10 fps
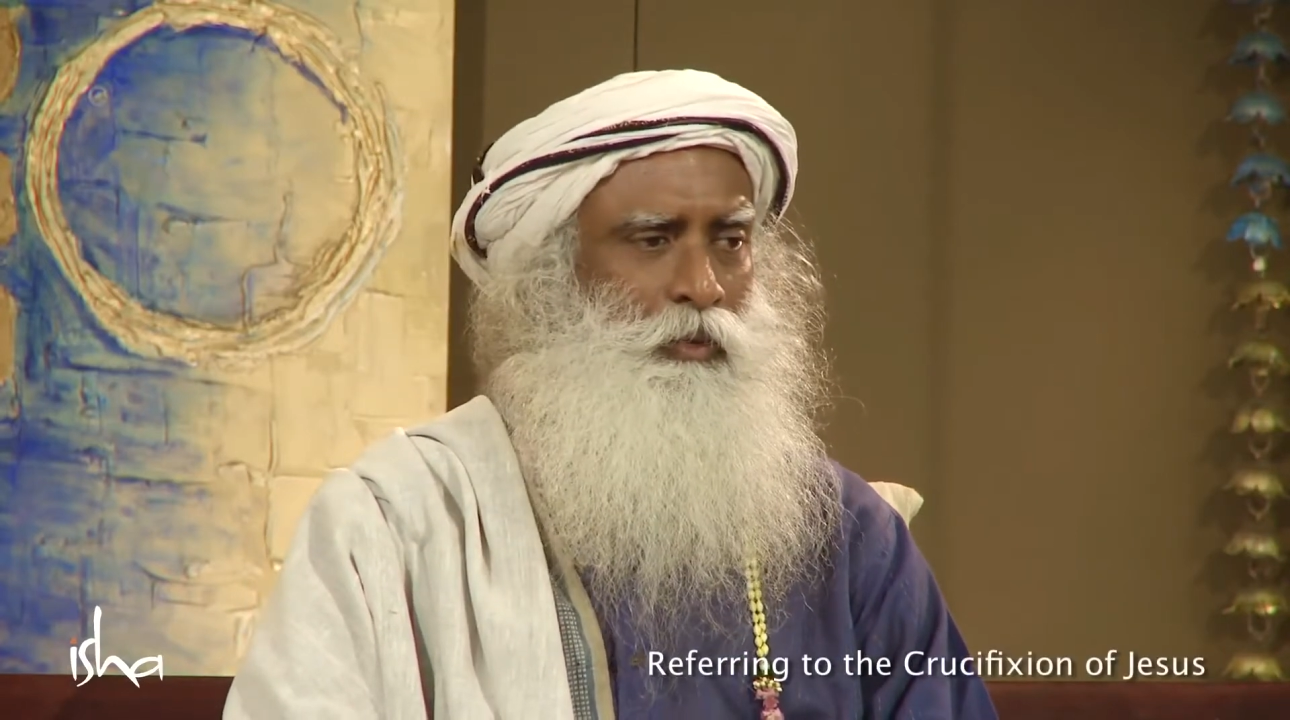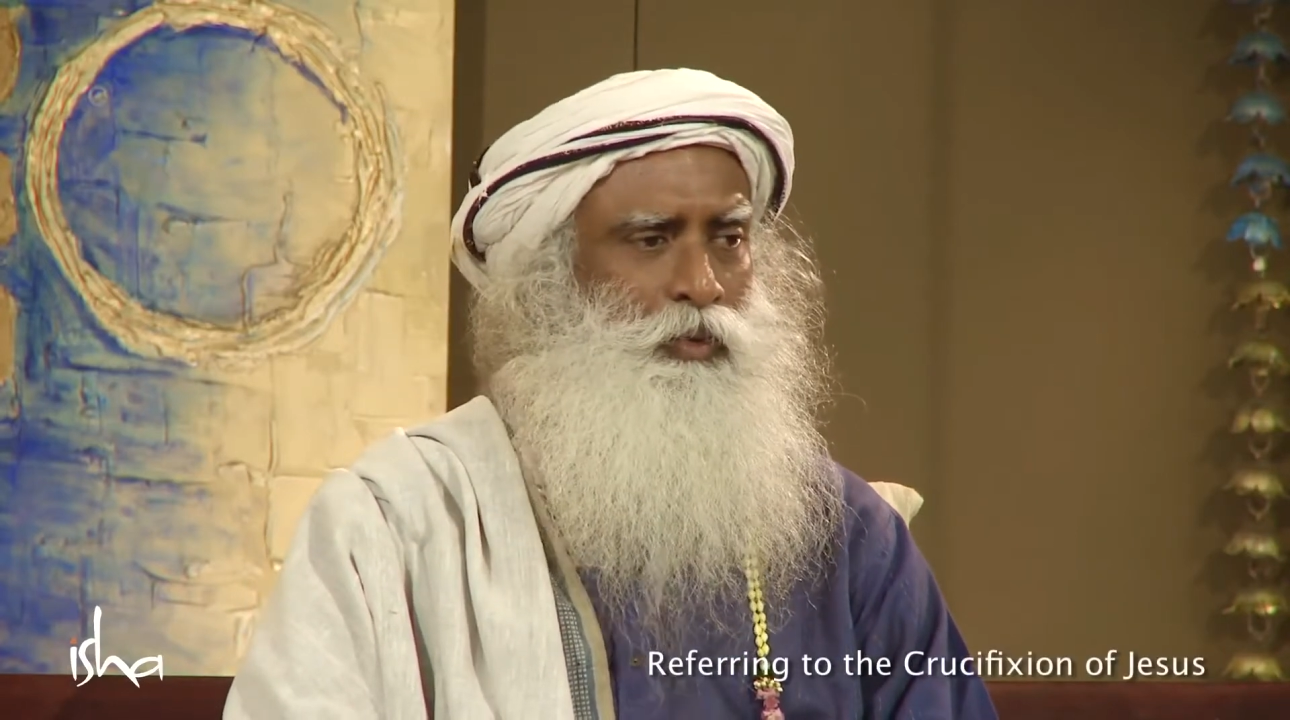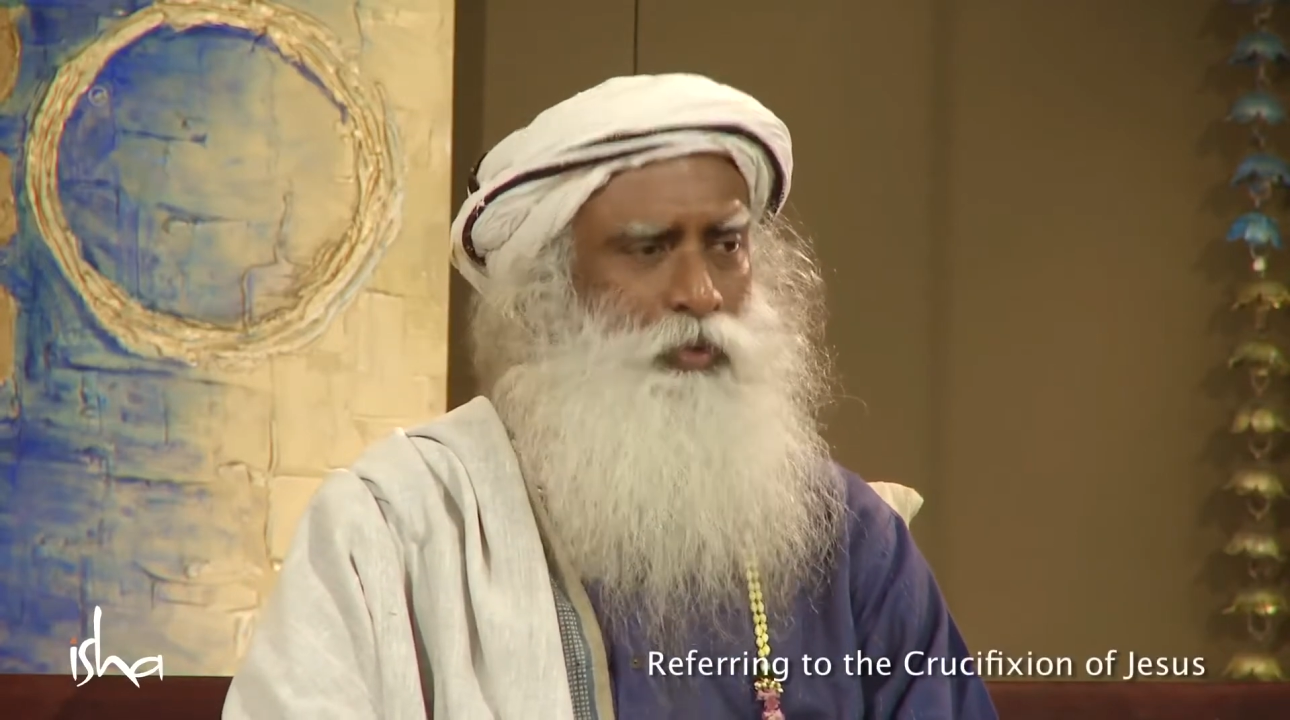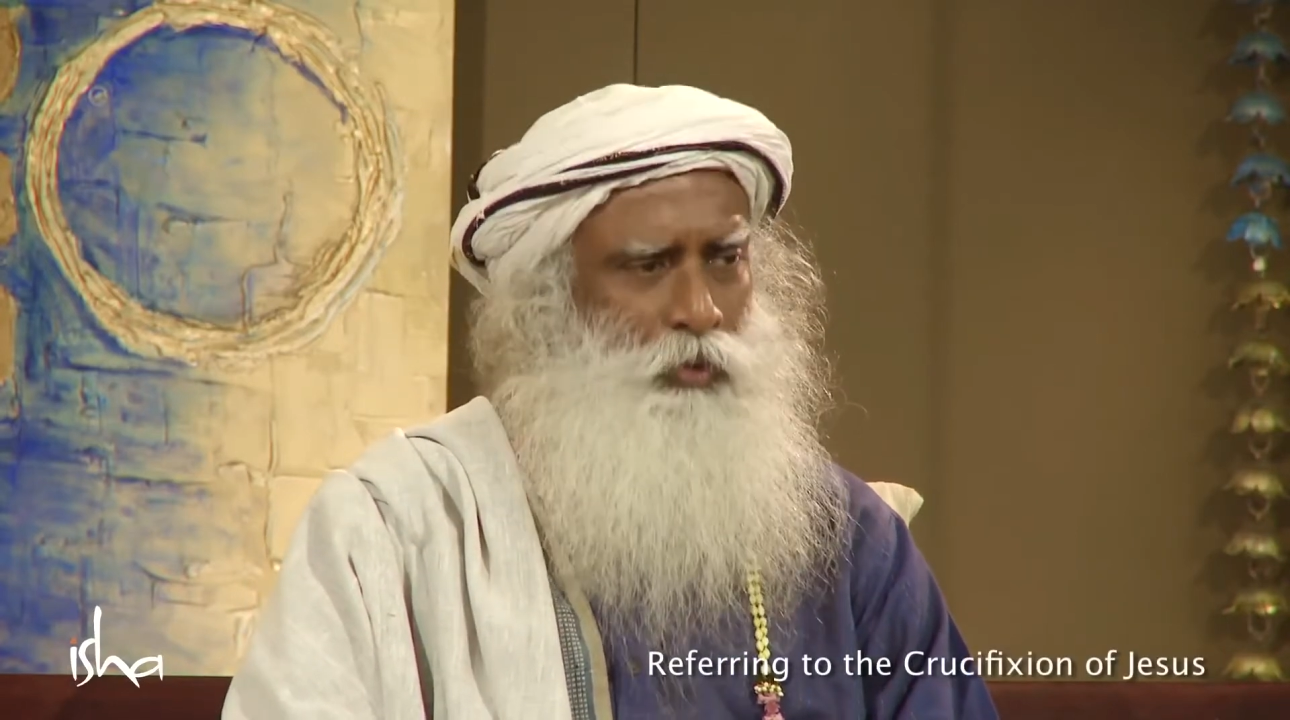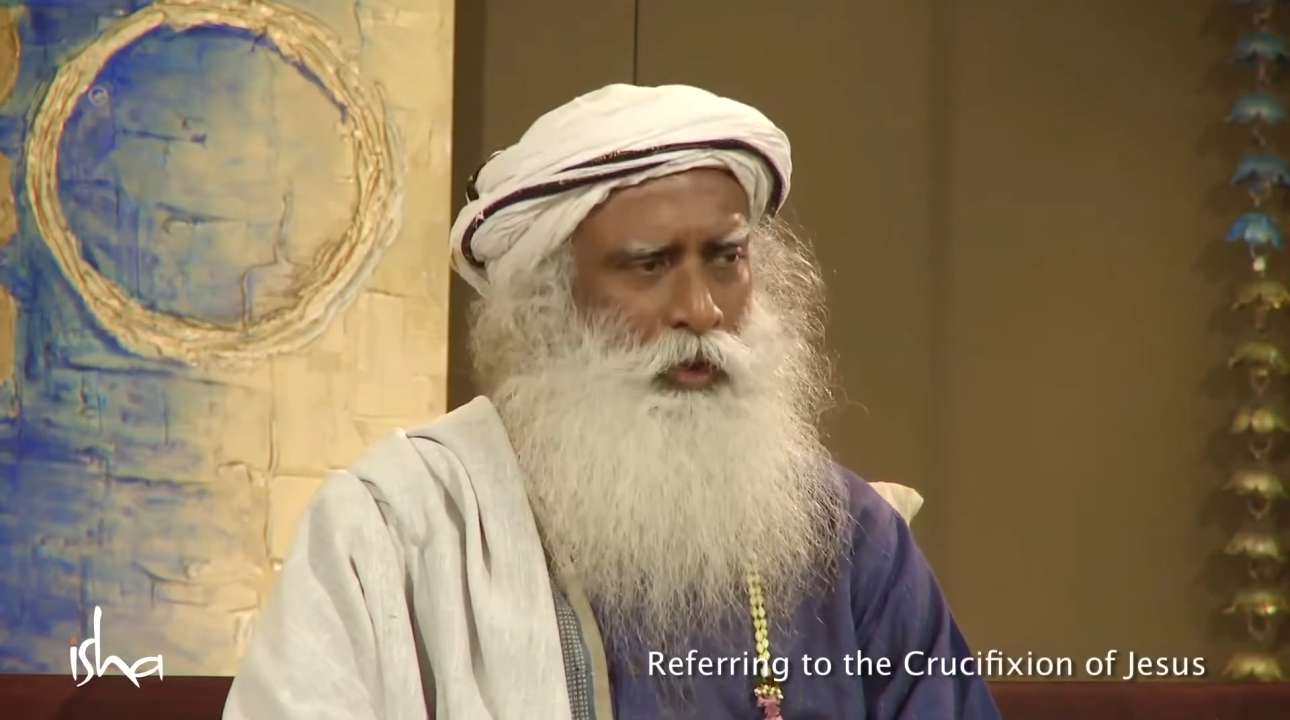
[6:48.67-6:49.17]

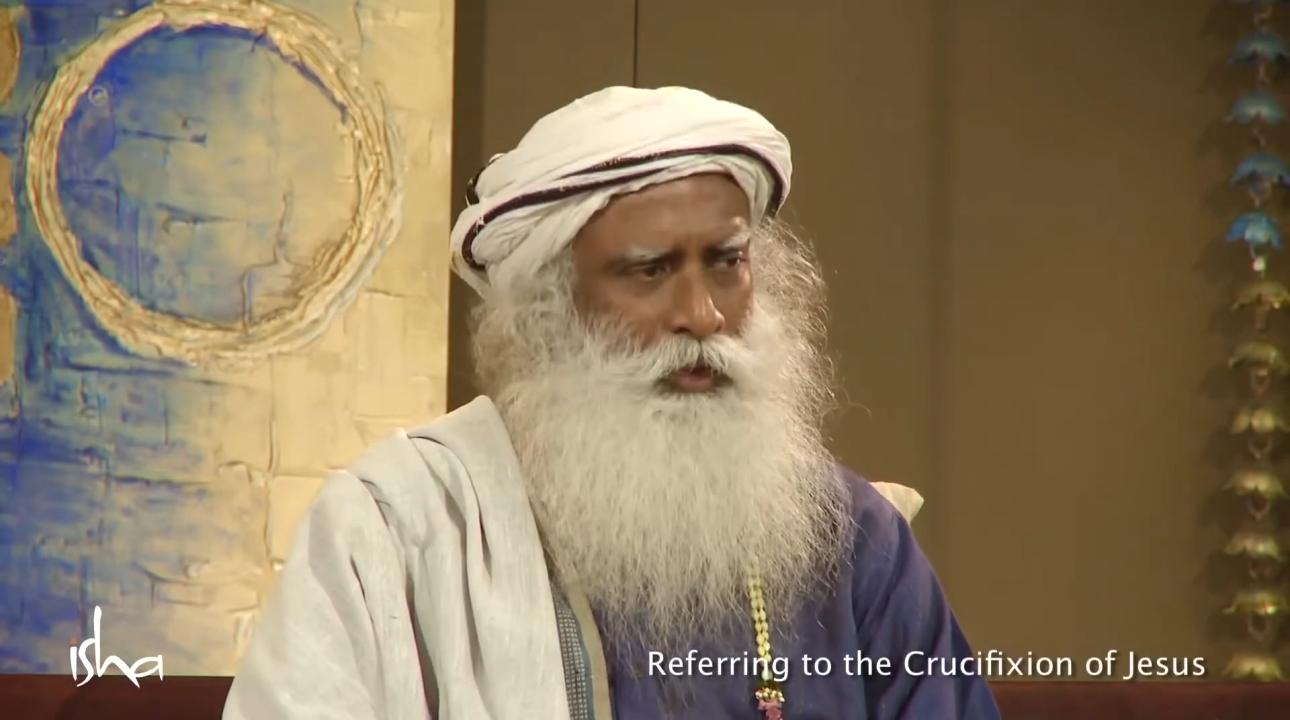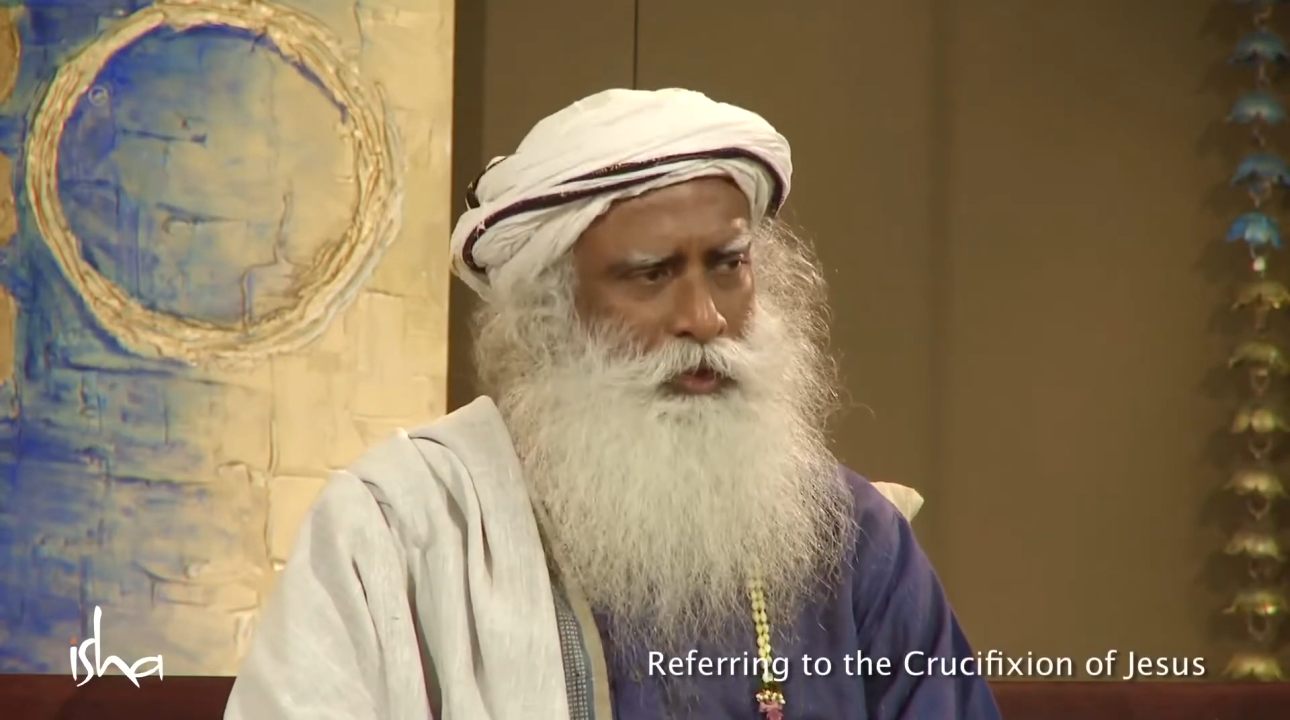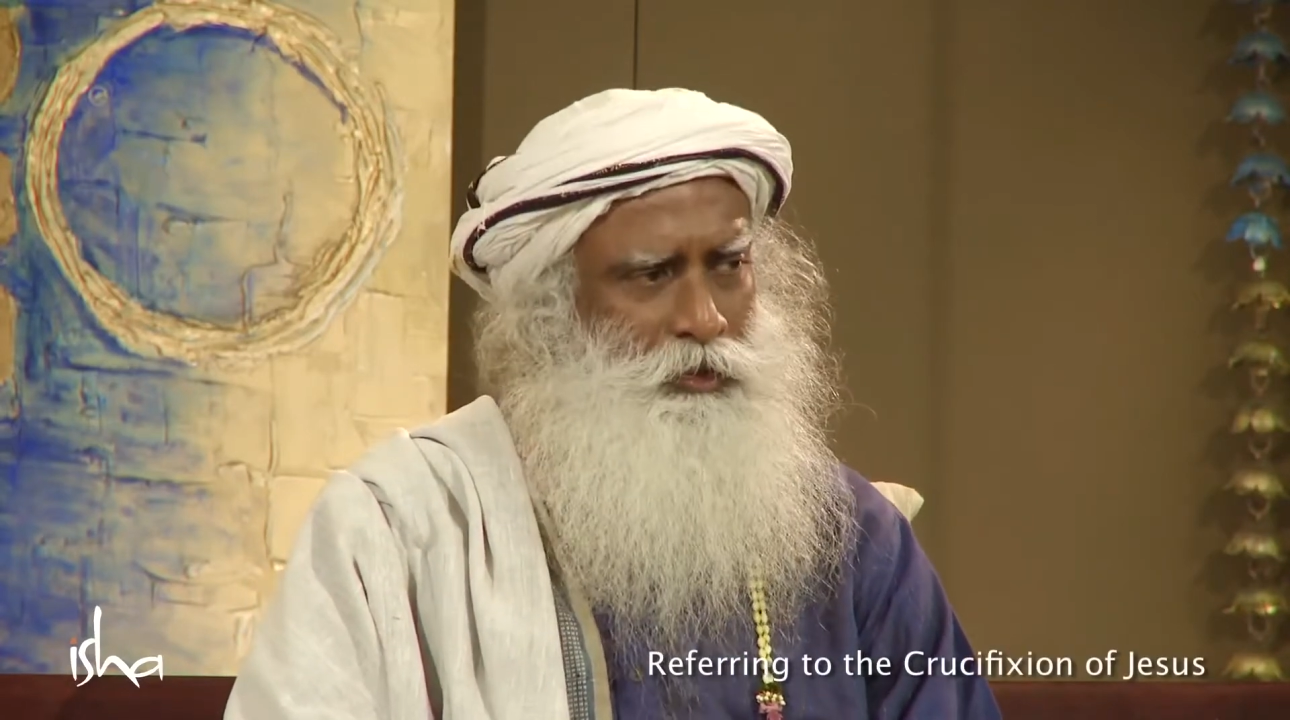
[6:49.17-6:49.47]
You call that